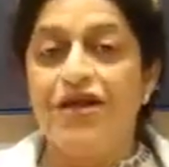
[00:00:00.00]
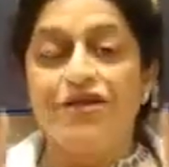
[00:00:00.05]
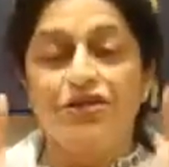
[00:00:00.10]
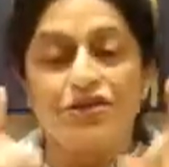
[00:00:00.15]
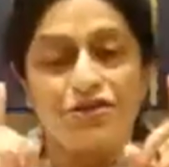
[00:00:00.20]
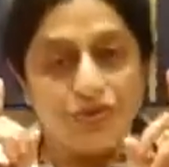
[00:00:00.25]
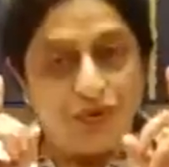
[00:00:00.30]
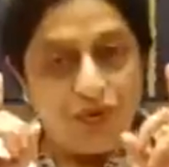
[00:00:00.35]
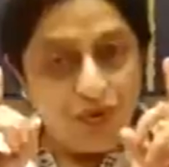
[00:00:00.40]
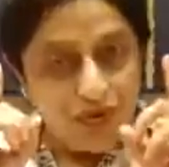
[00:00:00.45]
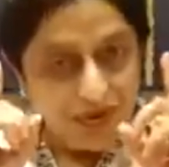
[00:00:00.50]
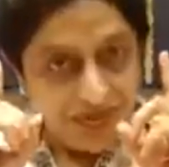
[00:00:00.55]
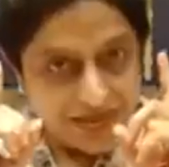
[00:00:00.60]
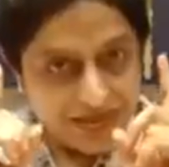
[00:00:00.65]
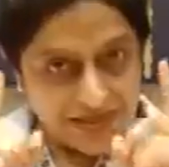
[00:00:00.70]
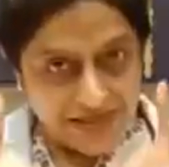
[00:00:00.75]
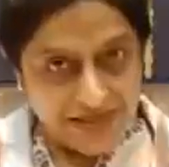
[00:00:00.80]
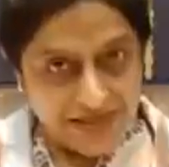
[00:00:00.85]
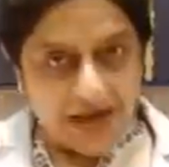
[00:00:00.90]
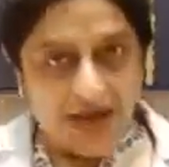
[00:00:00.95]
So
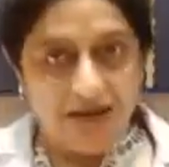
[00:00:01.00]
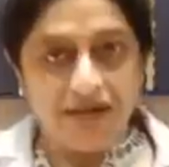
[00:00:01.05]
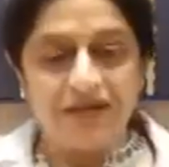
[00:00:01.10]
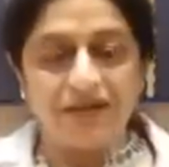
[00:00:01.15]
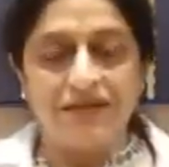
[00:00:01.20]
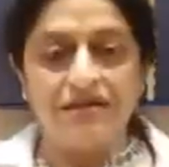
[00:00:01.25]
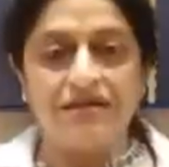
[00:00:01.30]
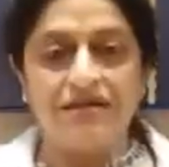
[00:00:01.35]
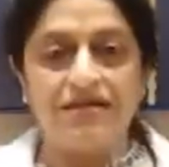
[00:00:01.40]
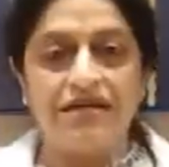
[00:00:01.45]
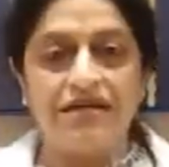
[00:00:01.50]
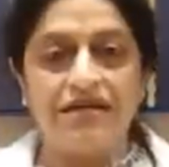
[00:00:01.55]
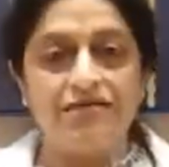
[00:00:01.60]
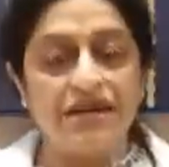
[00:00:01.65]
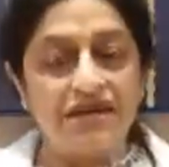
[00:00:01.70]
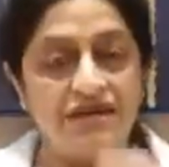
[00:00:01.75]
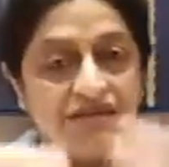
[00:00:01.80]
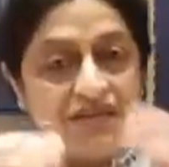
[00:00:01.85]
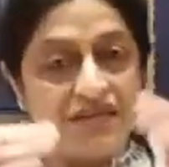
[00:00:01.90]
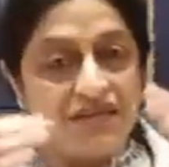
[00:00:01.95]
start the
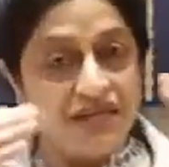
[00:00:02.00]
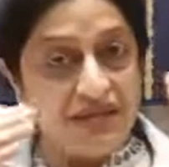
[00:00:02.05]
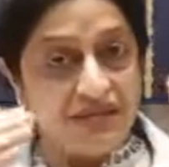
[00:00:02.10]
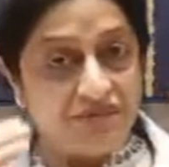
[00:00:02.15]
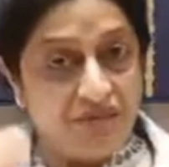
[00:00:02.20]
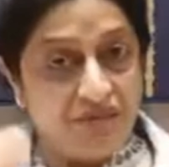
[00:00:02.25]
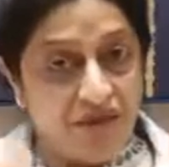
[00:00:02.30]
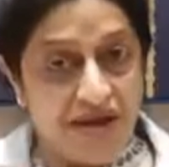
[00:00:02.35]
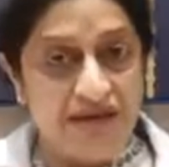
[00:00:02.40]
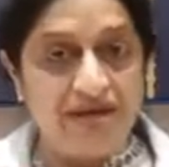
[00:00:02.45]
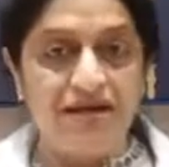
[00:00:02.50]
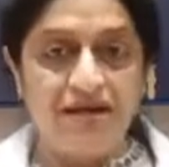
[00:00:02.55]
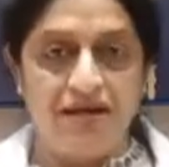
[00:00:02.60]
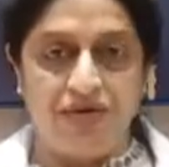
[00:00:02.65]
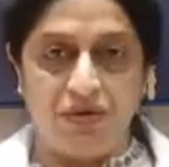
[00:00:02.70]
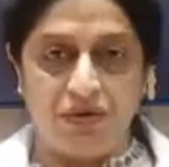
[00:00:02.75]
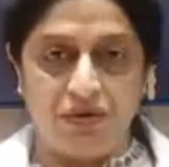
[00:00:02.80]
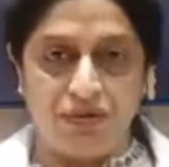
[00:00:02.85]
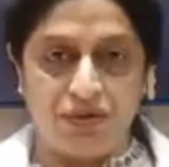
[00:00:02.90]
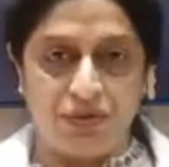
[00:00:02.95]
treatment within 1
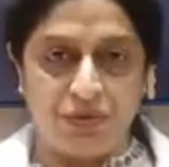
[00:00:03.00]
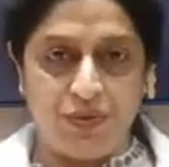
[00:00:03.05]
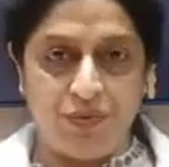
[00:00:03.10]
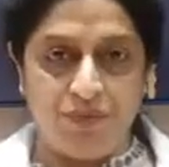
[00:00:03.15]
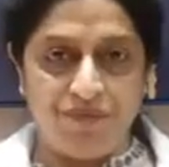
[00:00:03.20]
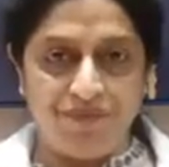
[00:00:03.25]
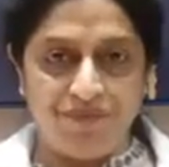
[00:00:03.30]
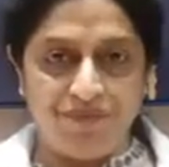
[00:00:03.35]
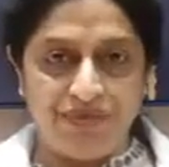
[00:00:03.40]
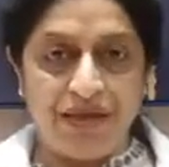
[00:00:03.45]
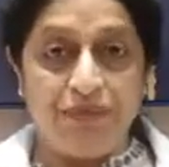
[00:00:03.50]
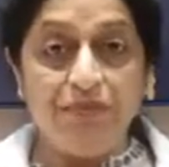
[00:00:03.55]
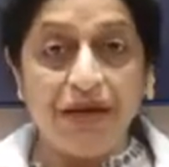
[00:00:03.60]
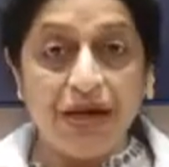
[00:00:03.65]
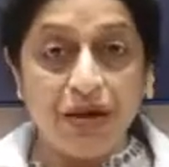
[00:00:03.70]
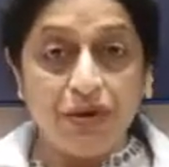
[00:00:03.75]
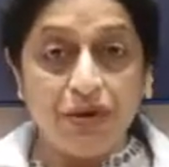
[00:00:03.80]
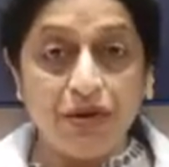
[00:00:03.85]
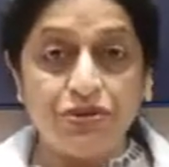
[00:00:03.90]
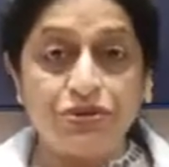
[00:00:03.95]
year also,
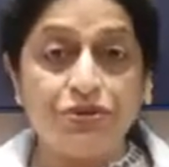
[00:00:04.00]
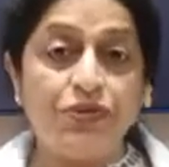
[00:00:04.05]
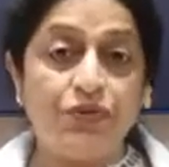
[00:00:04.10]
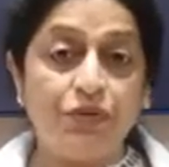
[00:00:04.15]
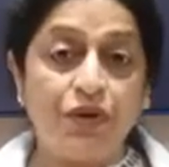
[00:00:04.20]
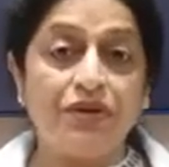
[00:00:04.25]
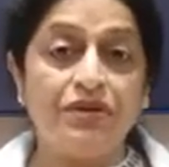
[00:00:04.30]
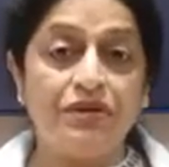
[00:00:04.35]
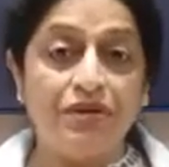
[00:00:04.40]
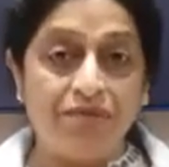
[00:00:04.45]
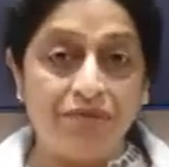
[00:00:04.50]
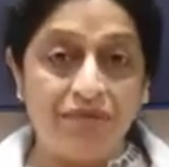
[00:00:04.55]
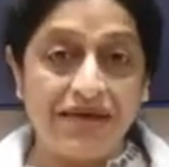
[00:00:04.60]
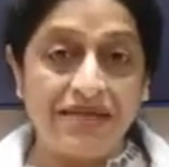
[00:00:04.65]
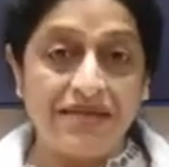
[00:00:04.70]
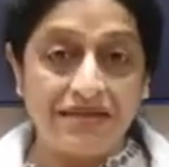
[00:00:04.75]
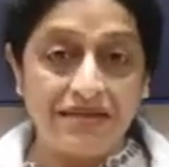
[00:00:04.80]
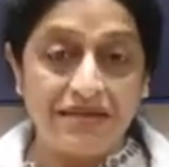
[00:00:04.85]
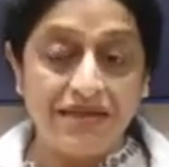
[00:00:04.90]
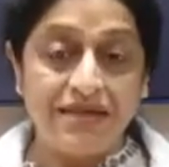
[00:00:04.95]
because you want the
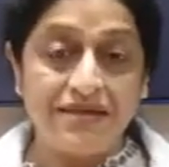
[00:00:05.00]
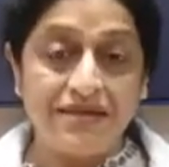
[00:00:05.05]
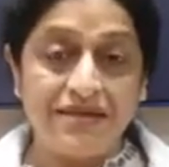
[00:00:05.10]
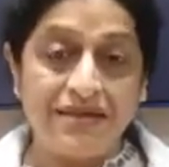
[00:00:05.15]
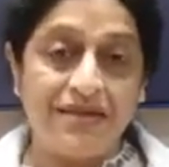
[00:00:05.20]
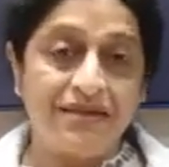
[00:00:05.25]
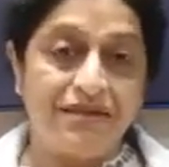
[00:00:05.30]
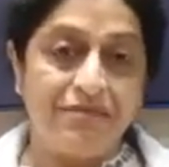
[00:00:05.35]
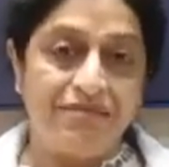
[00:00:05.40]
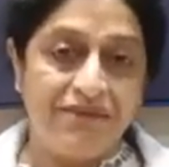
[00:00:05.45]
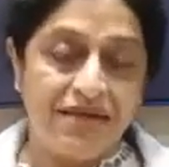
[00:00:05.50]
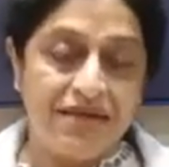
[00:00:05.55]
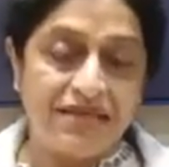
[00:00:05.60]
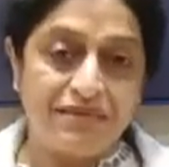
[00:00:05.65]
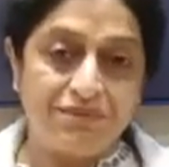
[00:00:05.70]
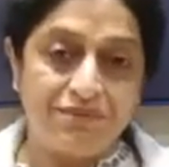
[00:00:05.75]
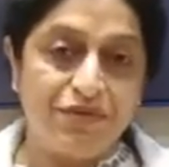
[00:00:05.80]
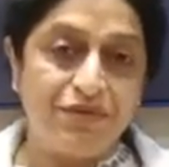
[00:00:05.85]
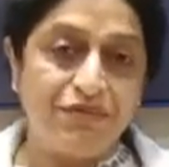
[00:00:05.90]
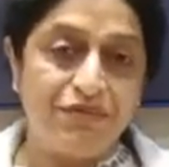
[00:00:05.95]
best eggs and the
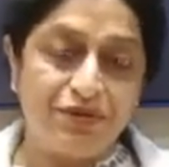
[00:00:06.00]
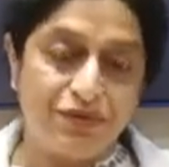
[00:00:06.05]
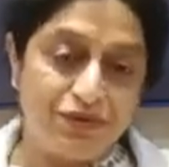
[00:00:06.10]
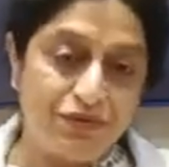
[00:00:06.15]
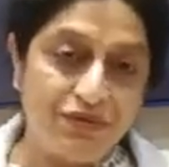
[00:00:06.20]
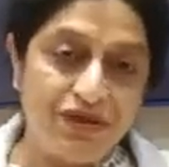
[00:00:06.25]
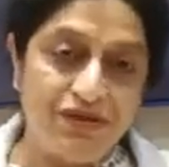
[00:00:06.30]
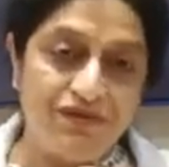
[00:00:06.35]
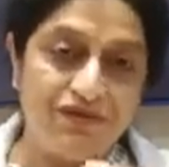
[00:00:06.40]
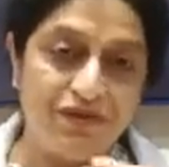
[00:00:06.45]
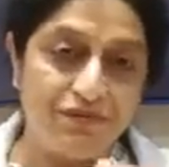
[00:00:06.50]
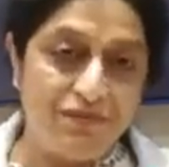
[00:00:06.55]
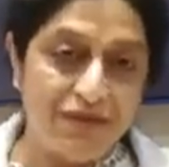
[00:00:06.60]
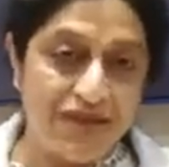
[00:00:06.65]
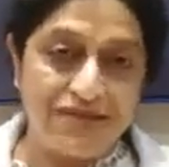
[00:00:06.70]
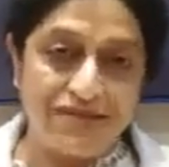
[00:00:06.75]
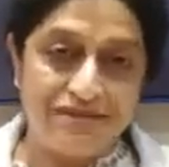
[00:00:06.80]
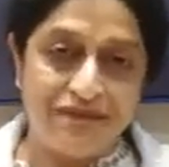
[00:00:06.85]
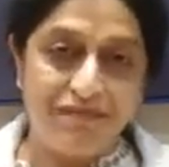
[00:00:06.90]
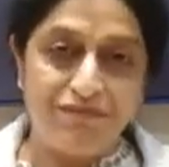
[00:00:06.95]
best sperms to give a
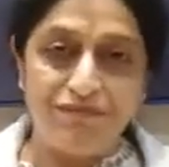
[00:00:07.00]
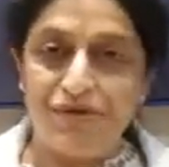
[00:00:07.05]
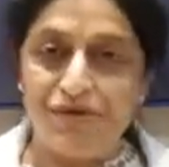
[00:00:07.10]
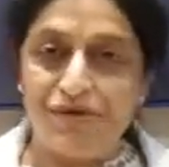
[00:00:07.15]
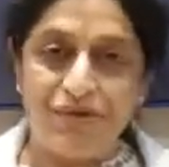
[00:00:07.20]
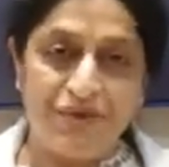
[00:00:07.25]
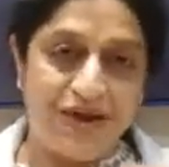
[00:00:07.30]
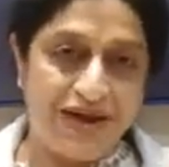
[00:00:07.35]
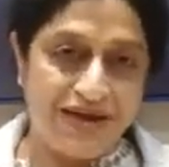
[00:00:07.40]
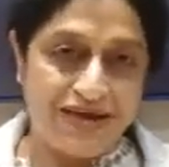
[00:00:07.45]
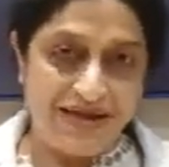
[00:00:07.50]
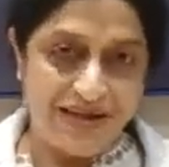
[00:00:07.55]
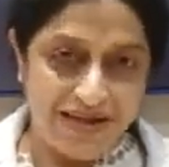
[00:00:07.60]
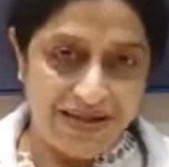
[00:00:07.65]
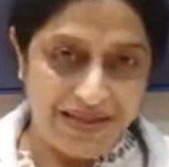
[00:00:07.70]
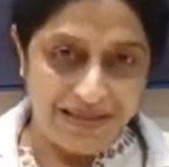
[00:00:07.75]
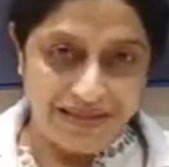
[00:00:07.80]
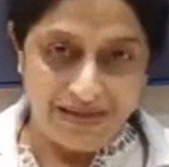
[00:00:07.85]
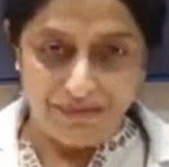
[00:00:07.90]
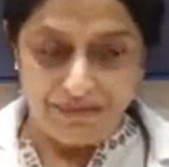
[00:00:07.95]
best embryo and a
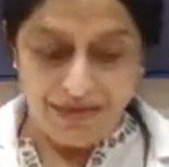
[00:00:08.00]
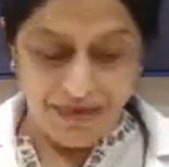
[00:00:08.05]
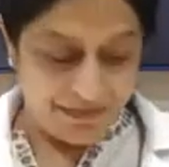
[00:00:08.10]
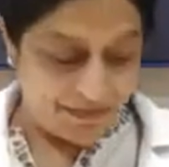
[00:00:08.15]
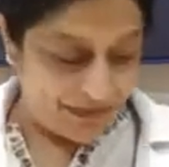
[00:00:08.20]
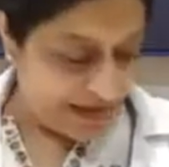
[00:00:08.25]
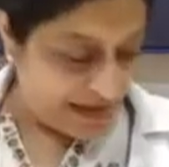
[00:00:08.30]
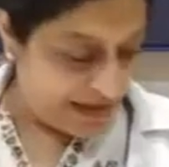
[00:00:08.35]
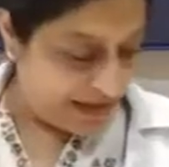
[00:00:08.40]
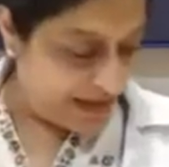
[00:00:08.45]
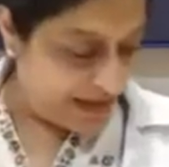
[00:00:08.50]
healthy baby.